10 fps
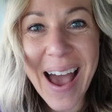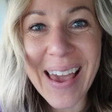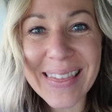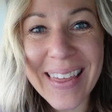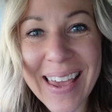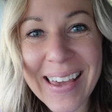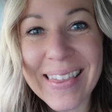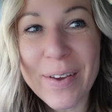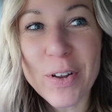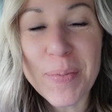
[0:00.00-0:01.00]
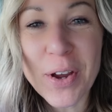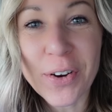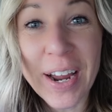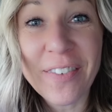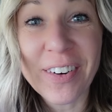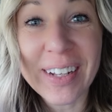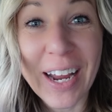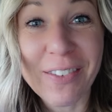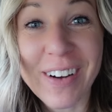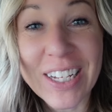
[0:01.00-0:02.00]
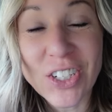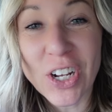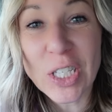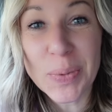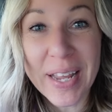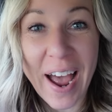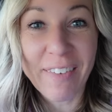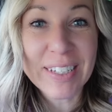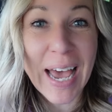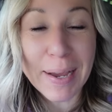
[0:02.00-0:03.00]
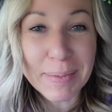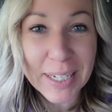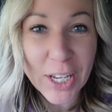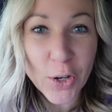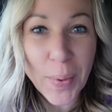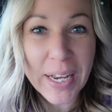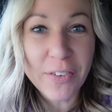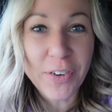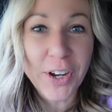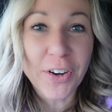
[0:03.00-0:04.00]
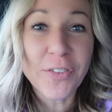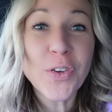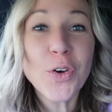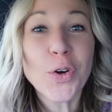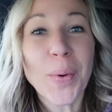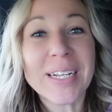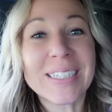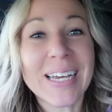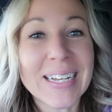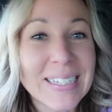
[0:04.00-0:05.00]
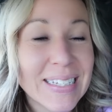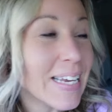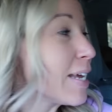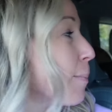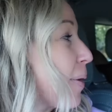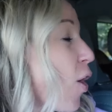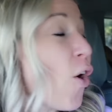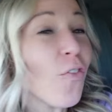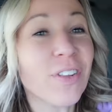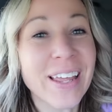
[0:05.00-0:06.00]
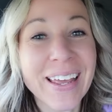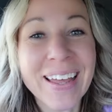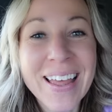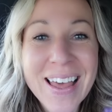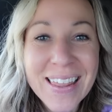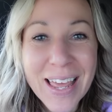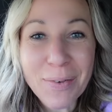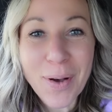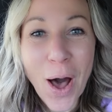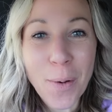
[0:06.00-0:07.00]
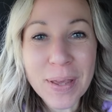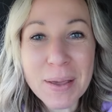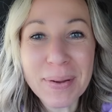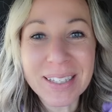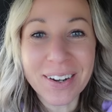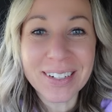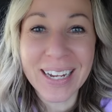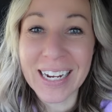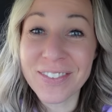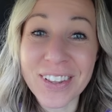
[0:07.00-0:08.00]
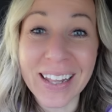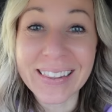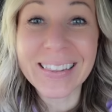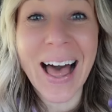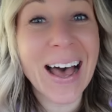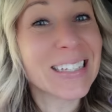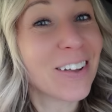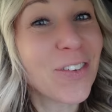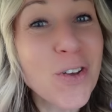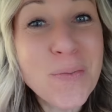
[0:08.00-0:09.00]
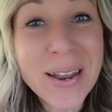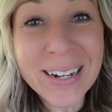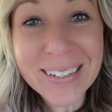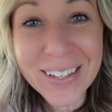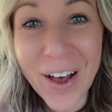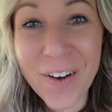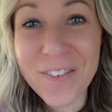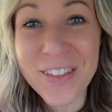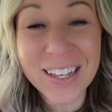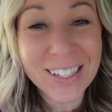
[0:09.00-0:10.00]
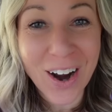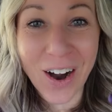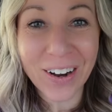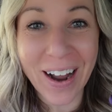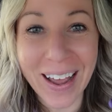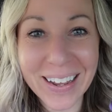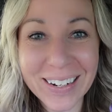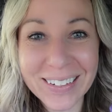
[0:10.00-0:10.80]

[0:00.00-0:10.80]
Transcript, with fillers: I think they would be great for like restaurants when you have time to kill waiting for your food or waiting to get a seat, but hopefully they will help keep us entertained for the last few minutes of this car ride.